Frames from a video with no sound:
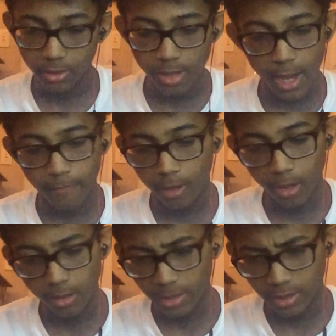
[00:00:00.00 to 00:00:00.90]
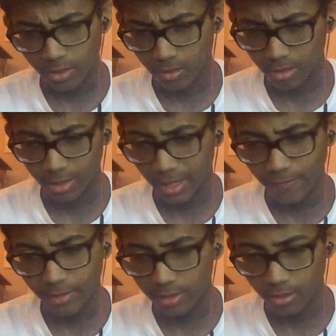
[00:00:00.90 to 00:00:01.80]
You can have all the money in the world,
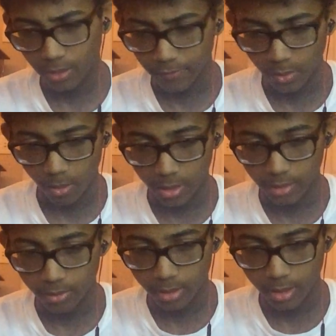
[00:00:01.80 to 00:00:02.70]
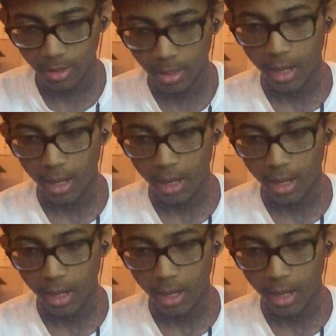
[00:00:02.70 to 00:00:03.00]
everything you ever wanted, right?